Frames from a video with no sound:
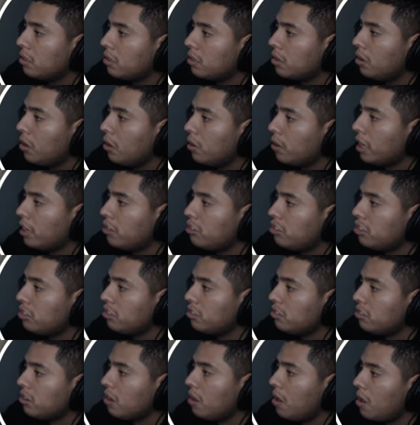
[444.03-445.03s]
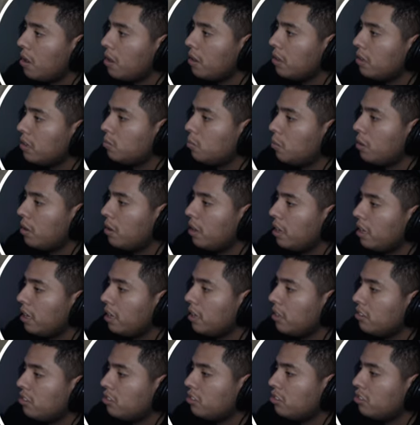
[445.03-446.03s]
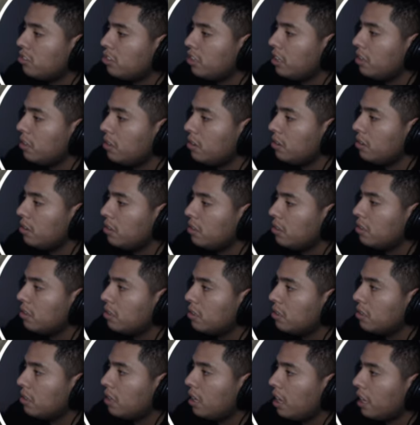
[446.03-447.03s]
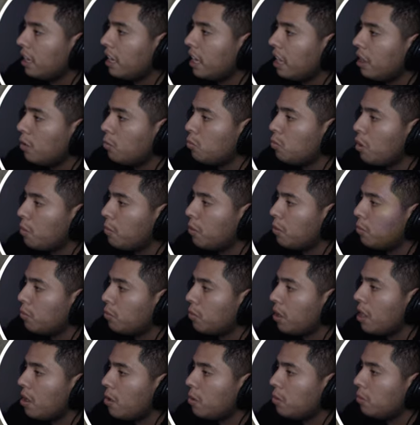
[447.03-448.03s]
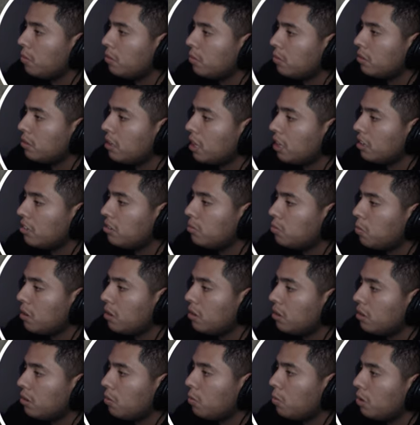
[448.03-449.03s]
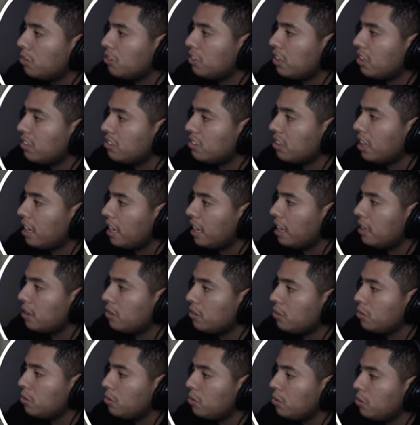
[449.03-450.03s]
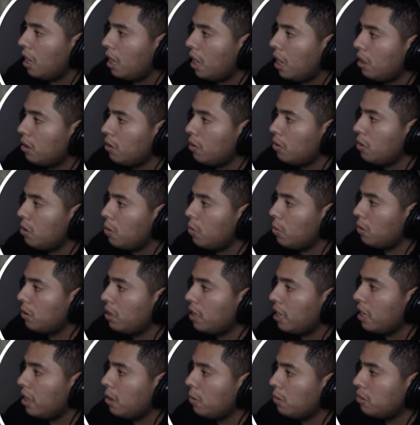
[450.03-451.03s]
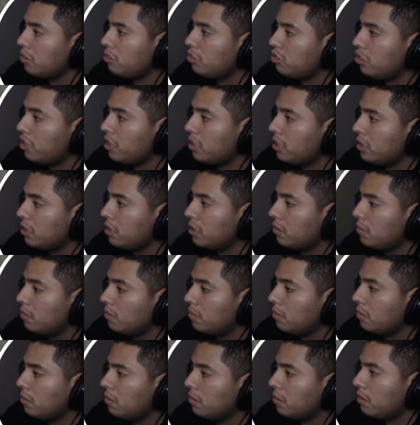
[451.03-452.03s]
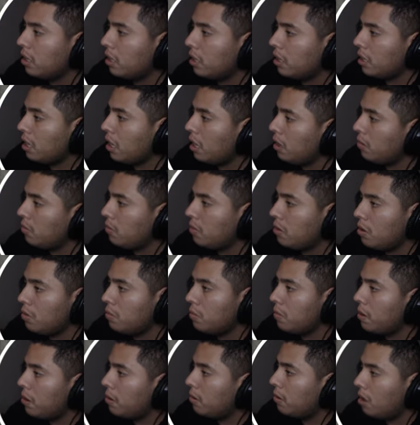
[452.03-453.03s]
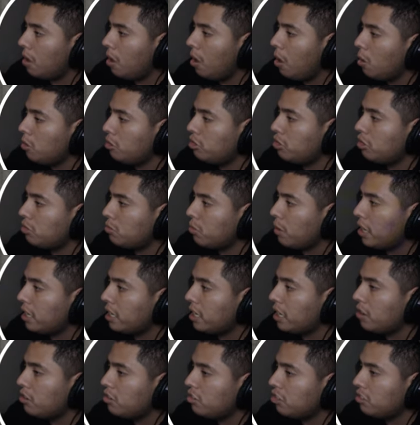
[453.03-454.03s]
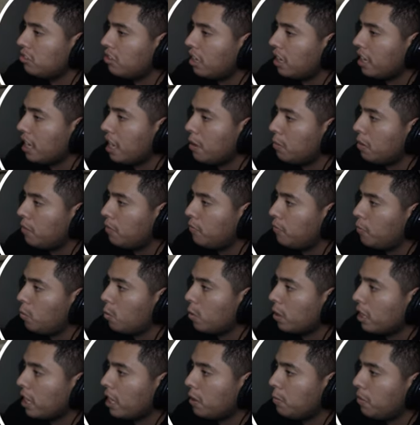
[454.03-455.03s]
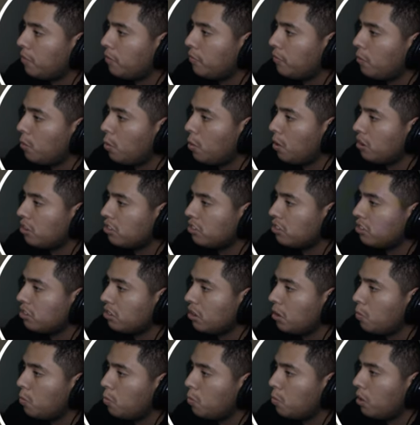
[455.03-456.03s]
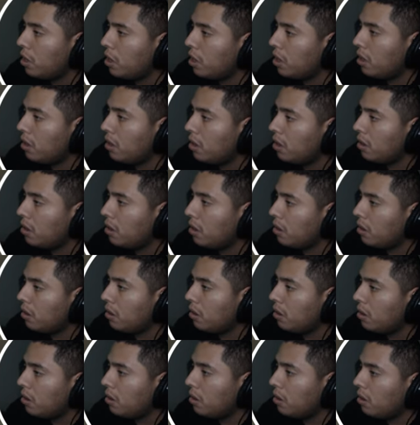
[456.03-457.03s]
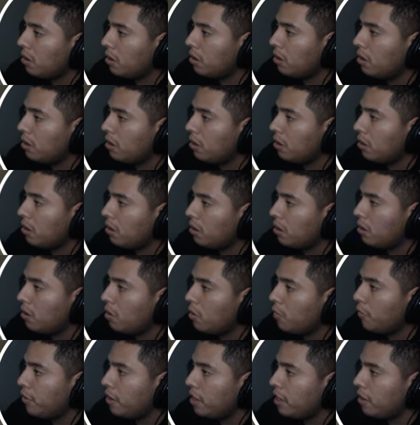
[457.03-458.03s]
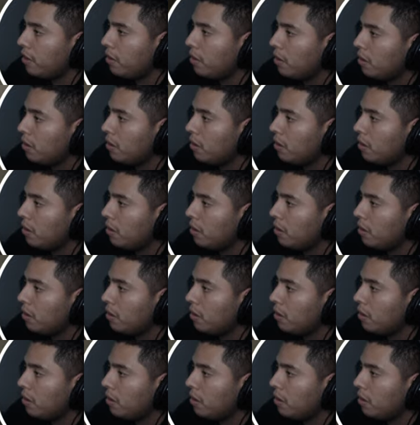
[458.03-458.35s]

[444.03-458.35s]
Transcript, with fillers: Okay, she's gone. Where is Chica? I can't roam around. That's one of the worst things I can do. I don't know where the hell is Chica. Like, I don't know. oh, she's right there. She's at camera four. Camera four is somewhere over there.